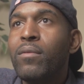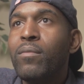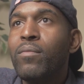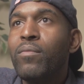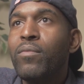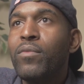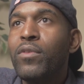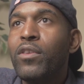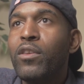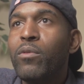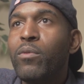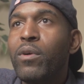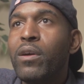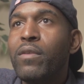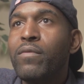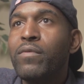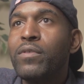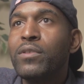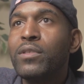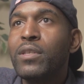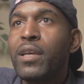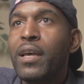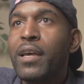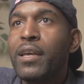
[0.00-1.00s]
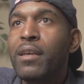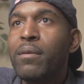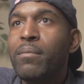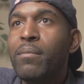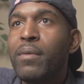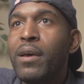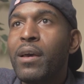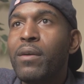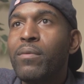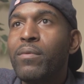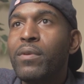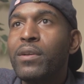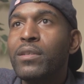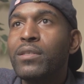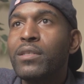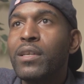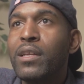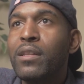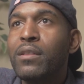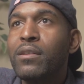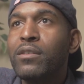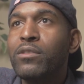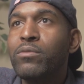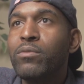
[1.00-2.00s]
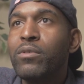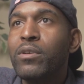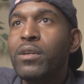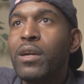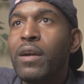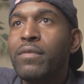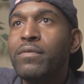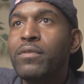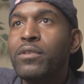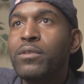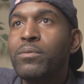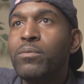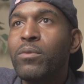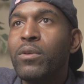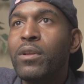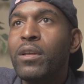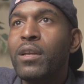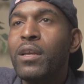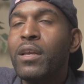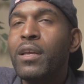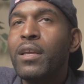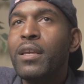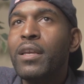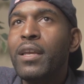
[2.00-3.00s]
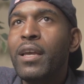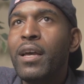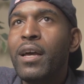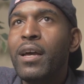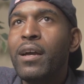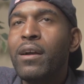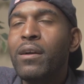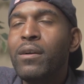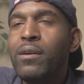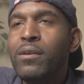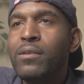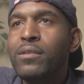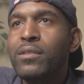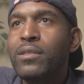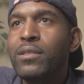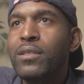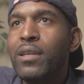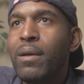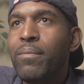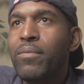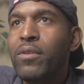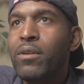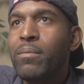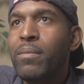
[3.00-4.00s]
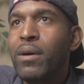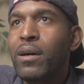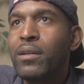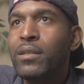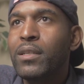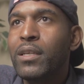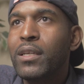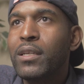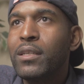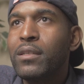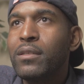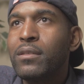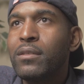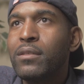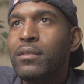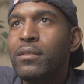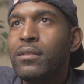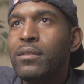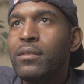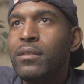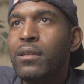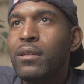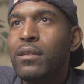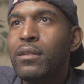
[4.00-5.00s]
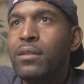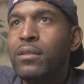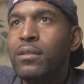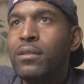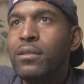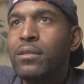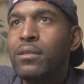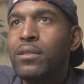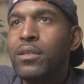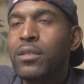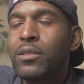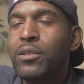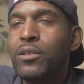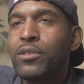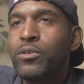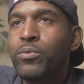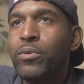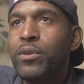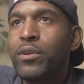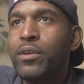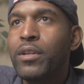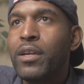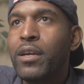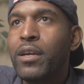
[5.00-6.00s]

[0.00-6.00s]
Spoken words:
you waiting for Zach and Matt reinstated their Twitter after this morning. Yeah, I heard something about they took their Twitter down.